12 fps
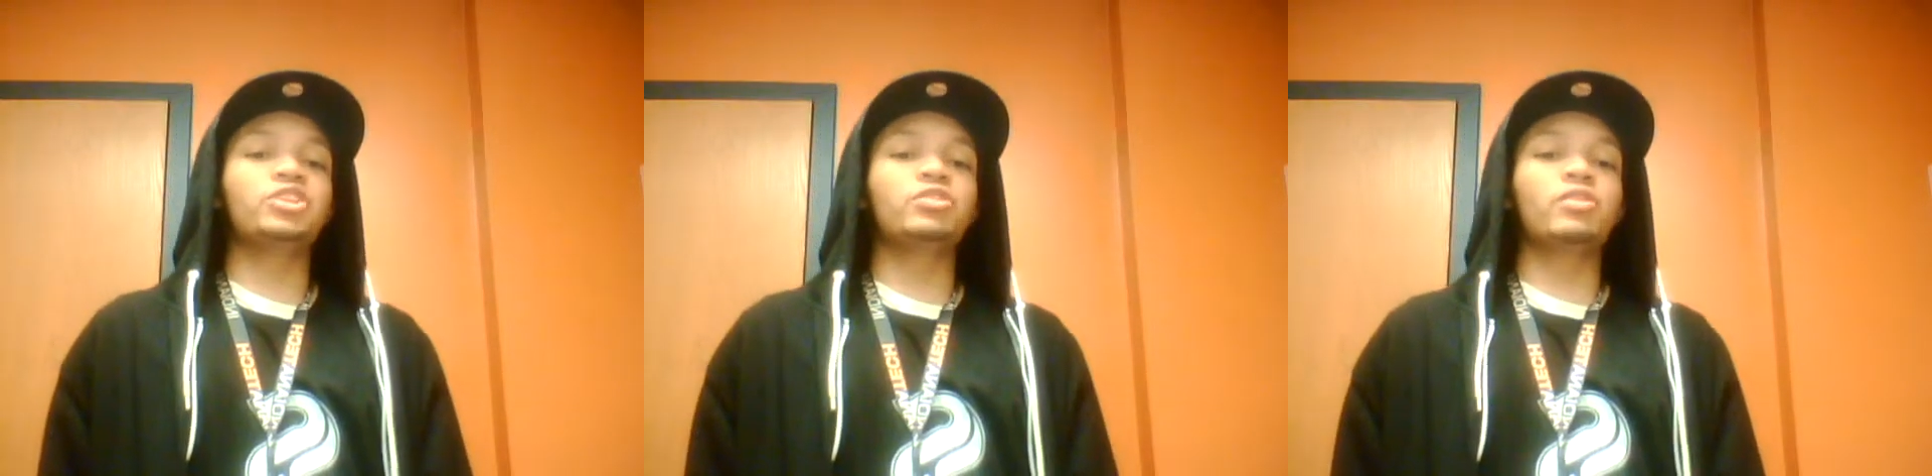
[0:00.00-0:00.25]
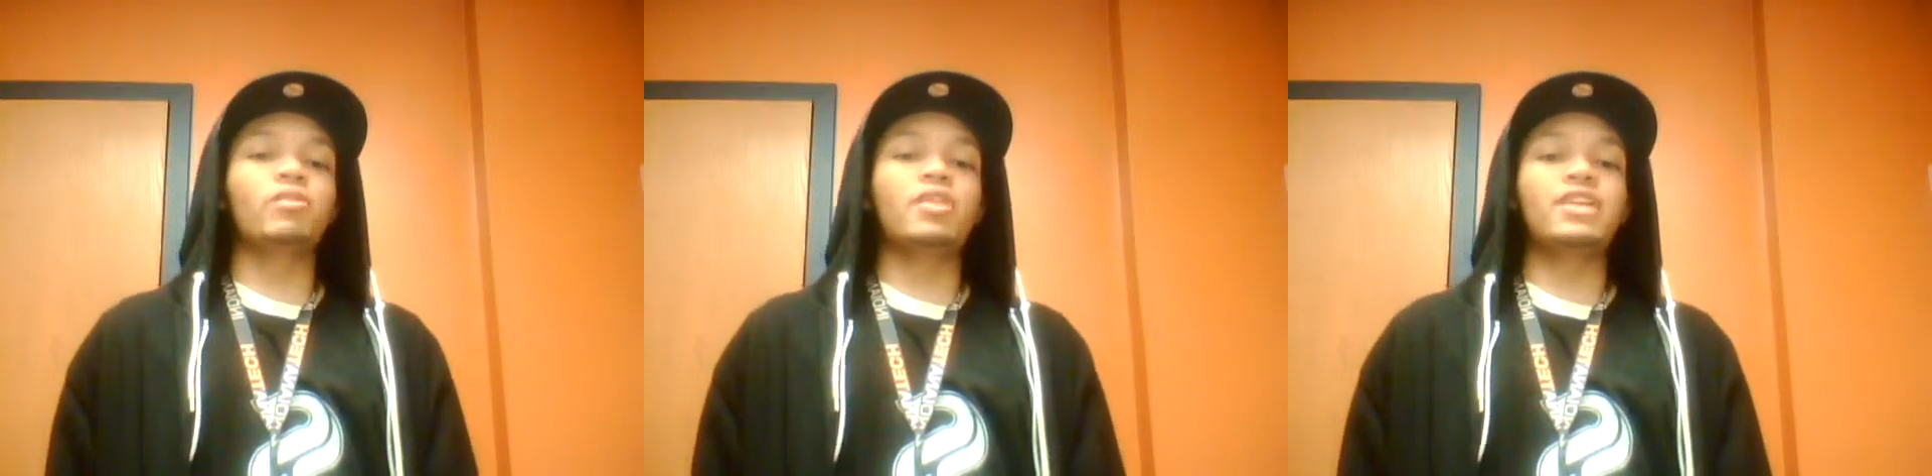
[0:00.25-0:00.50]

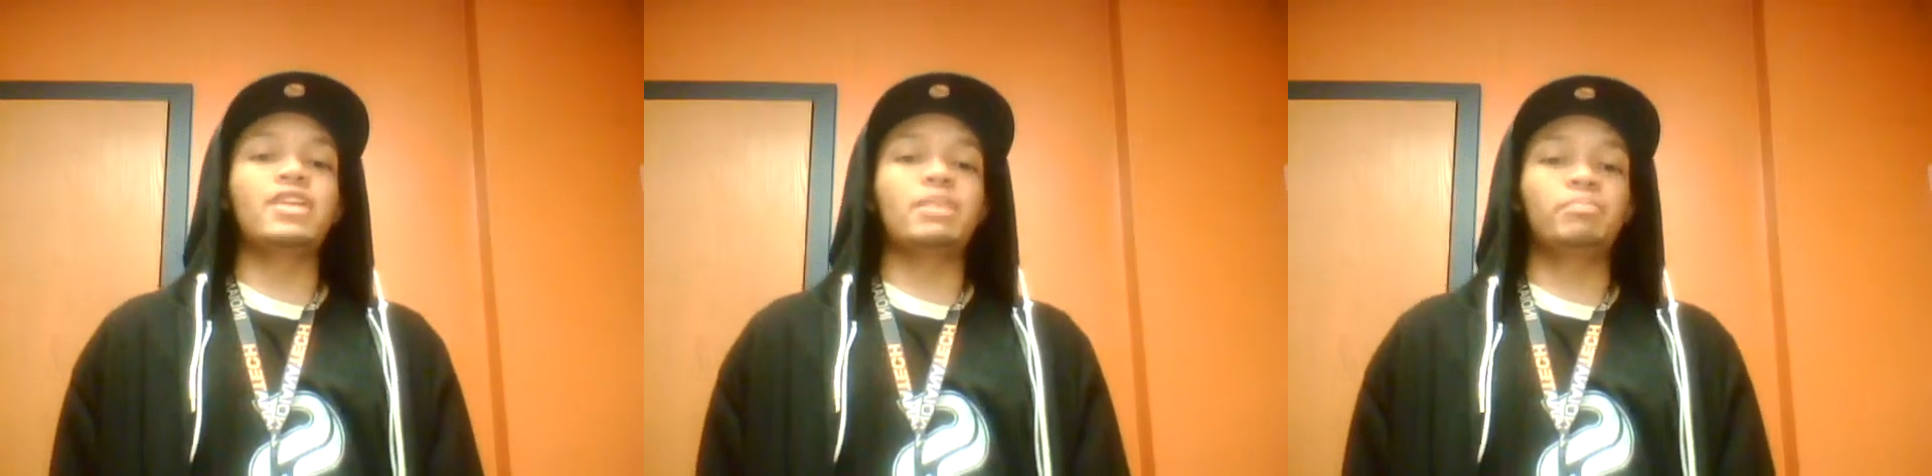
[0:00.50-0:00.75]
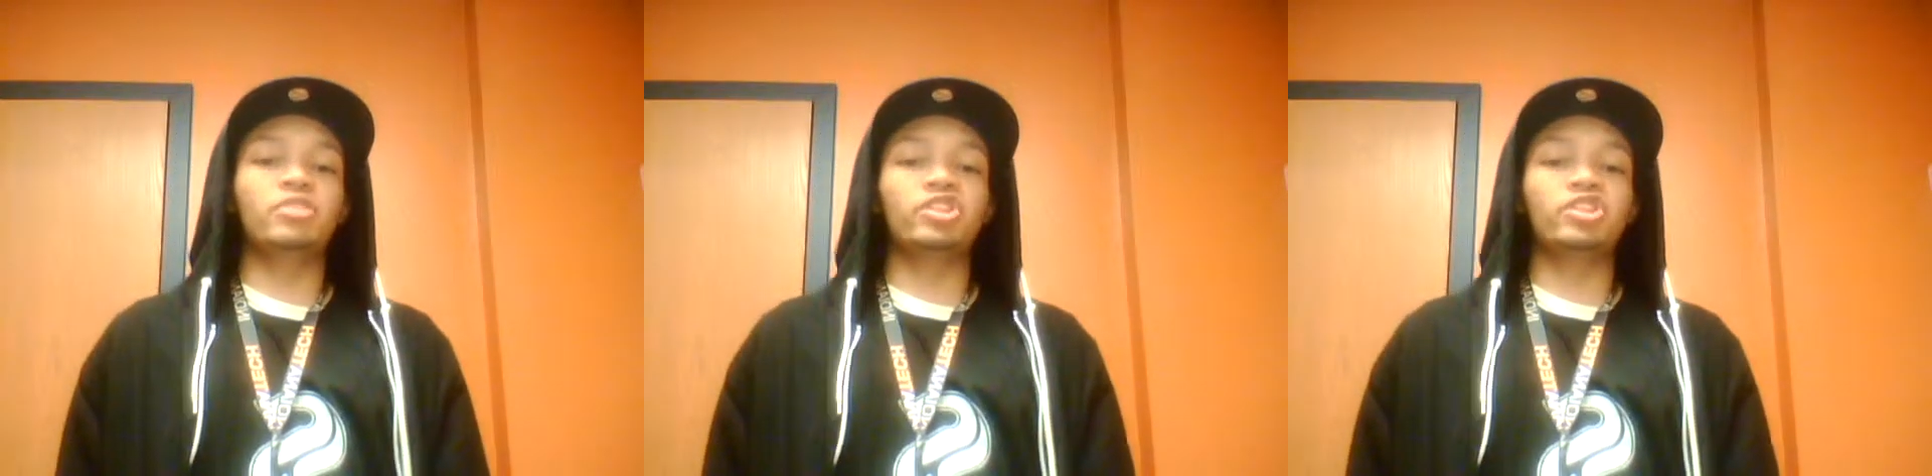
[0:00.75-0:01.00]
You're the one
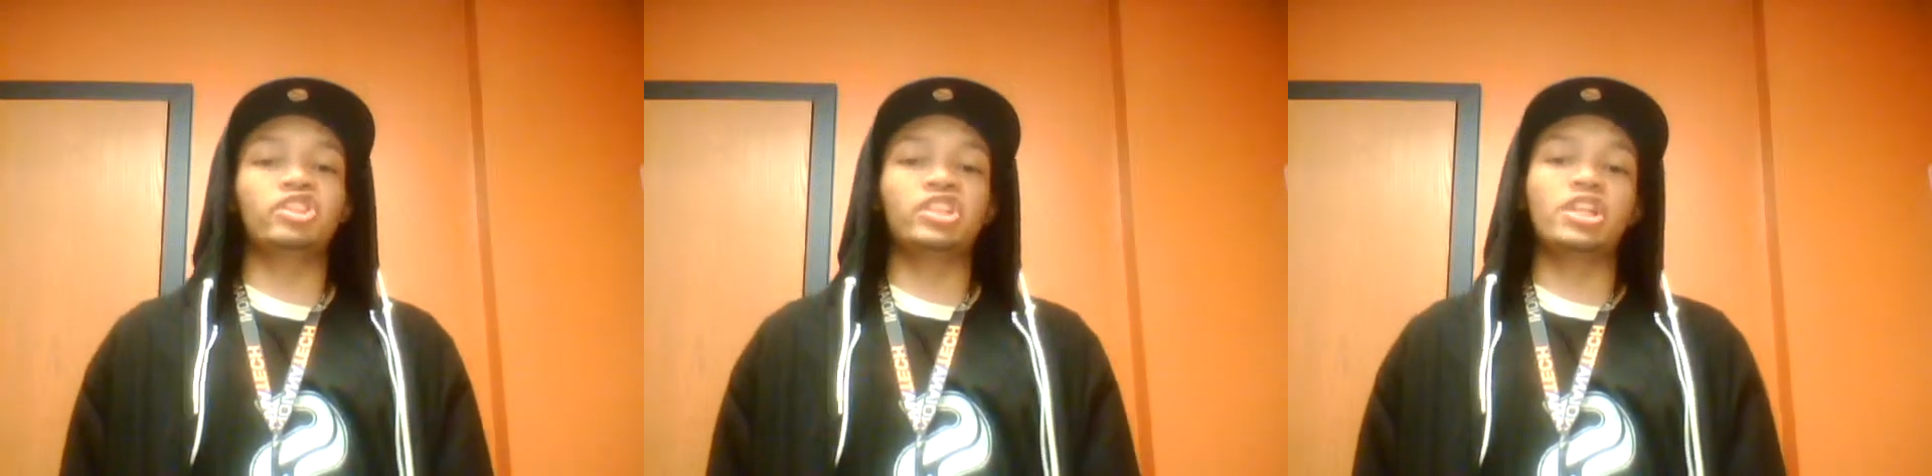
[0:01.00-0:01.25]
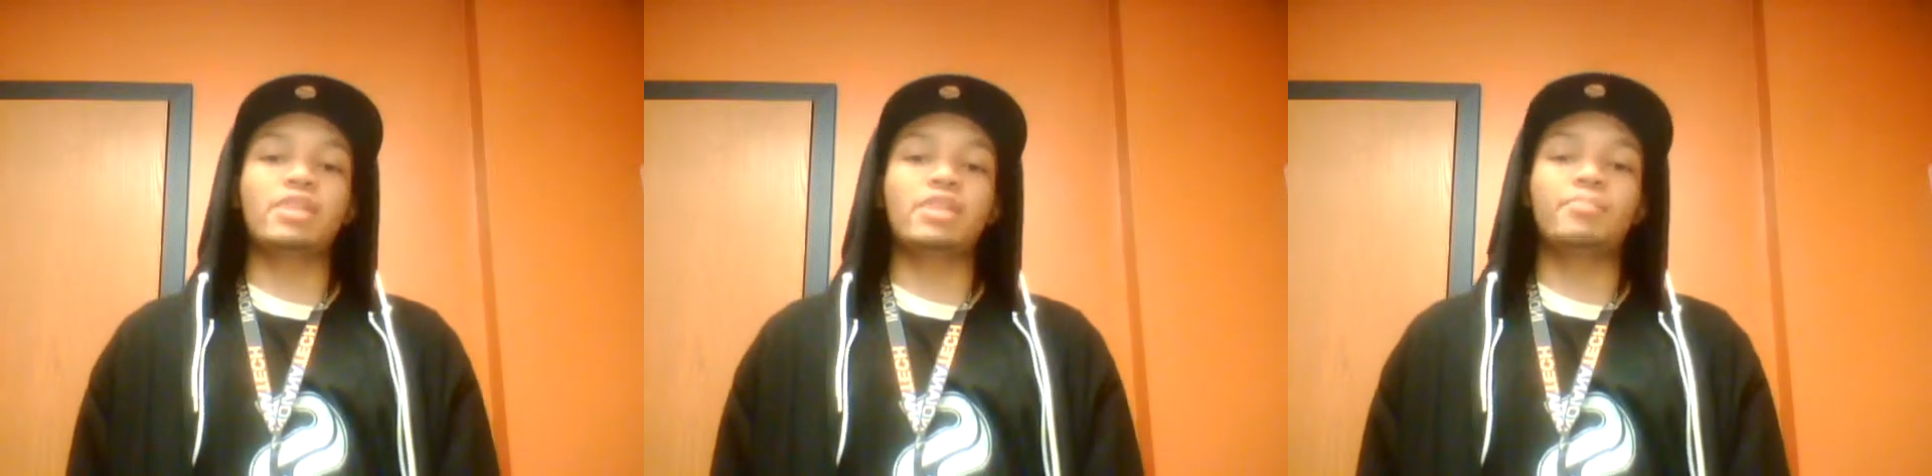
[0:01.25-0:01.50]
that pushed
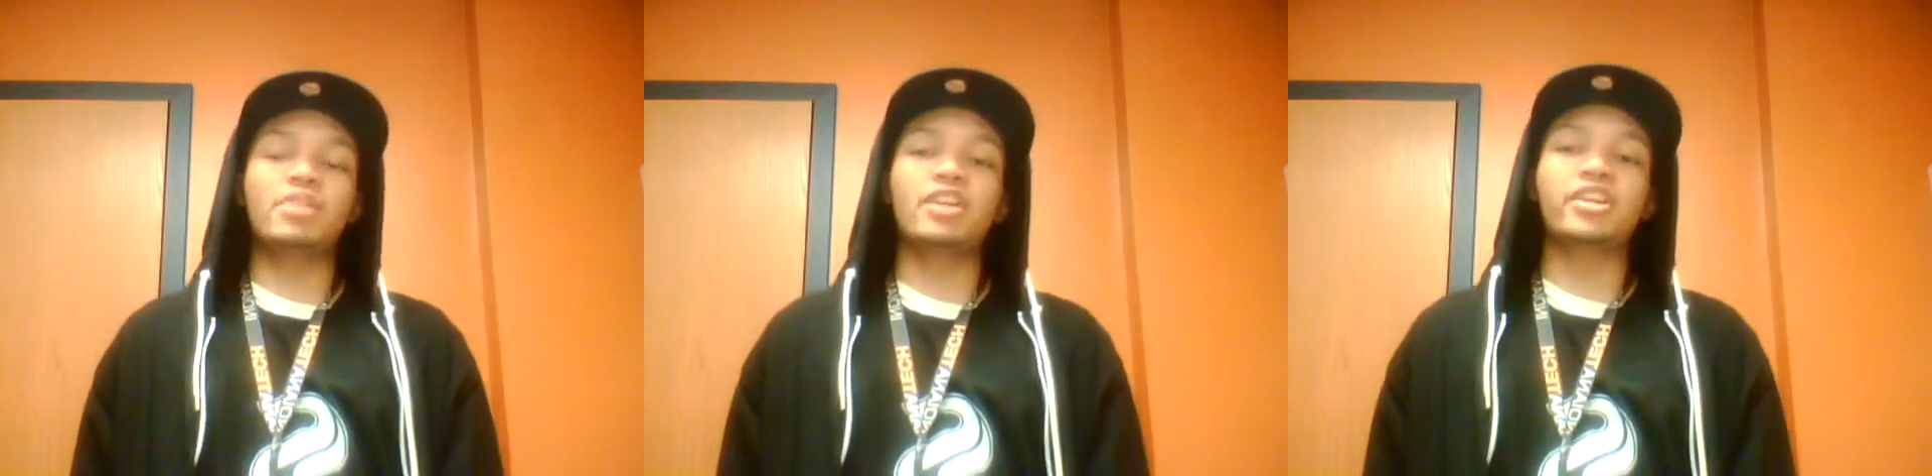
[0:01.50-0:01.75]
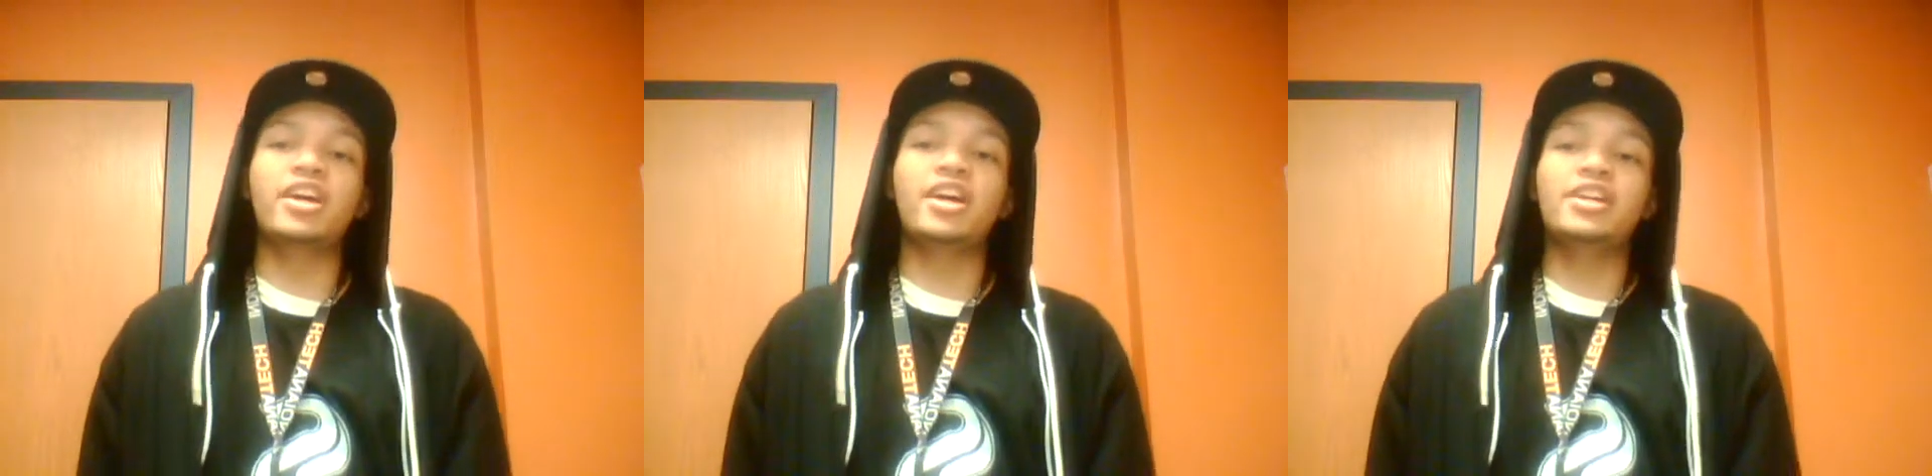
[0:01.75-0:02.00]
CM
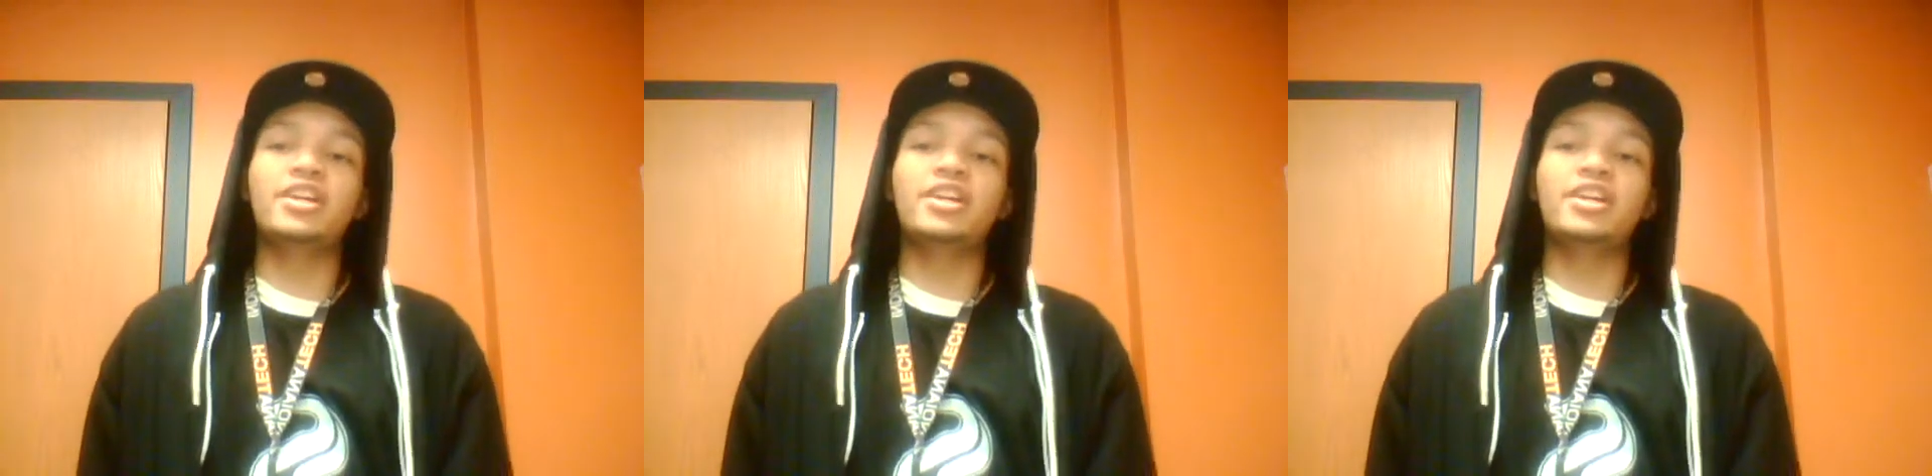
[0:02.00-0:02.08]
Punk